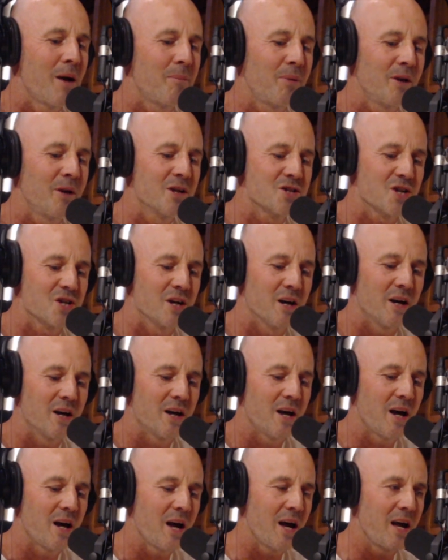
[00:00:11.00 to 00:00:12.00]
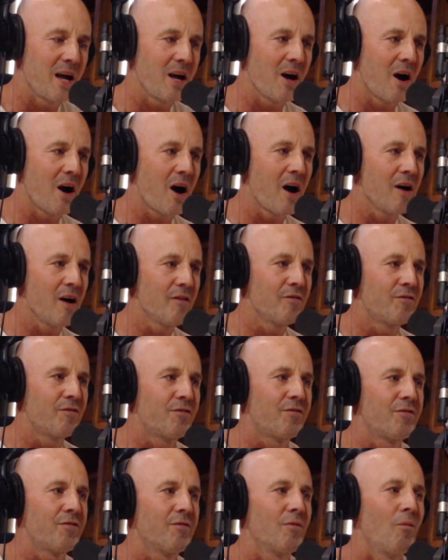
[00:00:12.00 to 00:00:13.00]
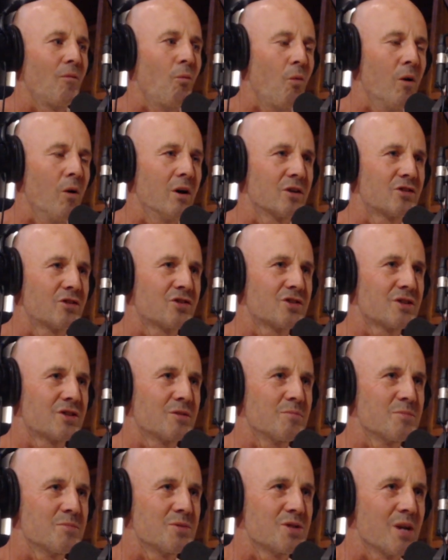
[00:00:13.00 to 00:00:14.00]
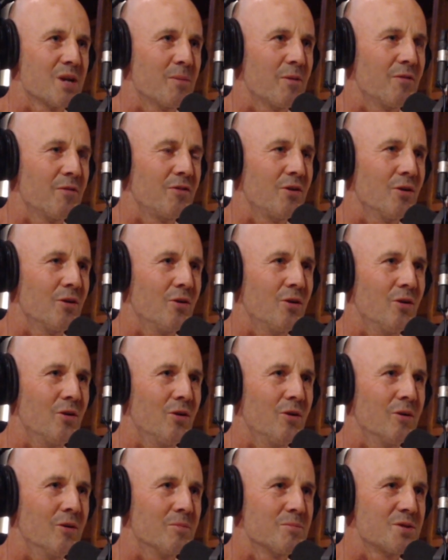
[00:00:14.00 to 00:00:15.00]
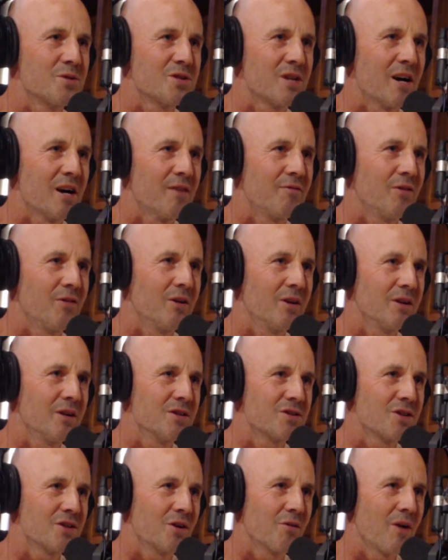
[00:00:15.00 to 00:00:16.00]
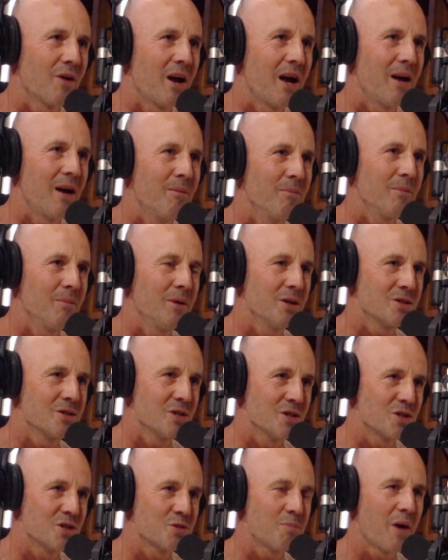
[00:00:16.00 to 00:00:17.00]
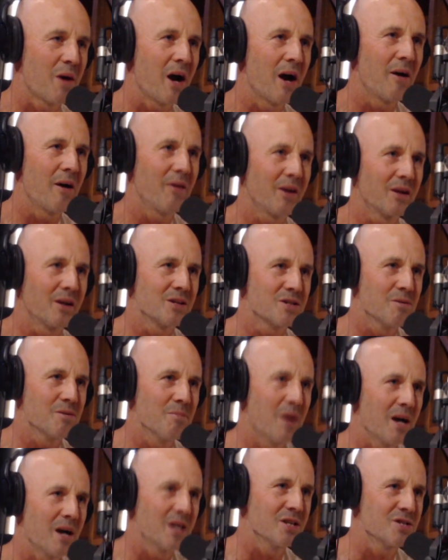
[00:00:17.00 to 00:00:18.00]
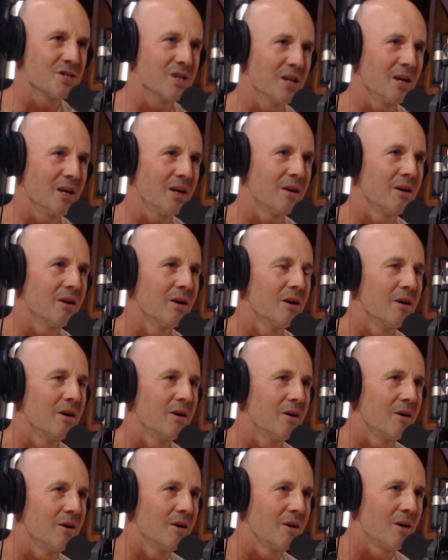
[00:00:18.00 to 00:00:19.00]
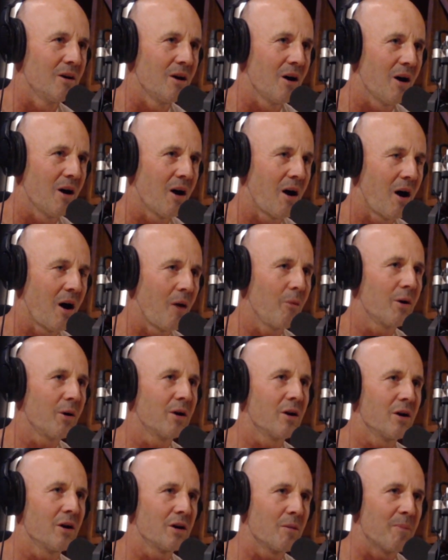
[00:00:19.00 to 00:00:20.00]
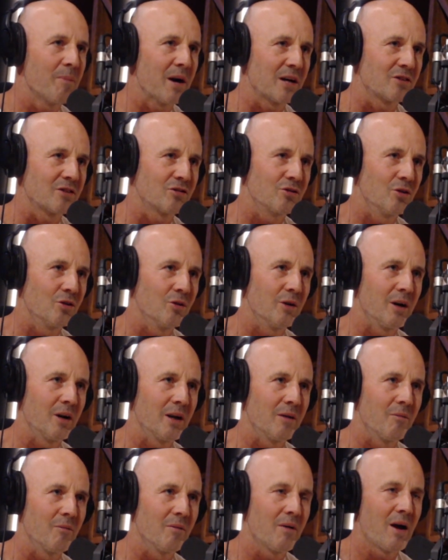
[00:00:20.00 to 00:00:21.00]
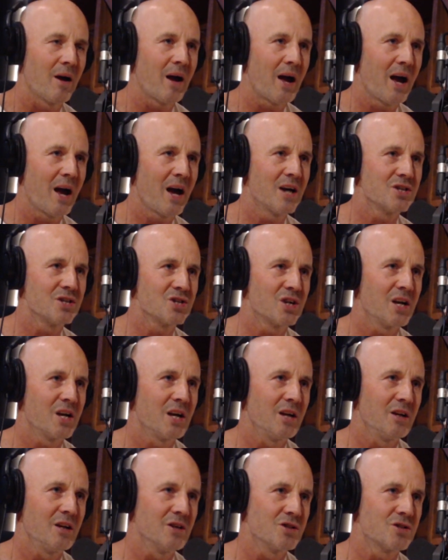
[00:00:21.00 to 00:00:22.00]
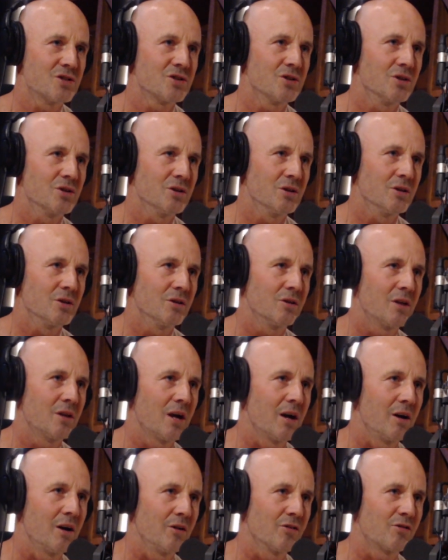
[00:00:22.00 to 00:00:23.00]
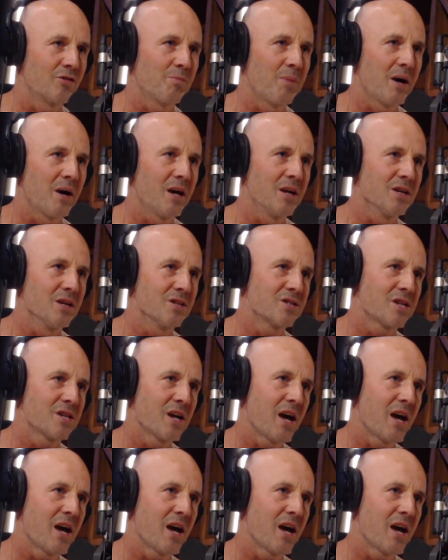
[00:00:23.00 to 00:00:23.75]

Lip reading: My pleasure. Hey, I've watched some of your stuff on Instagram. It's inspiring. It's amazing. I want to know your backstory. How'd you get into the health space?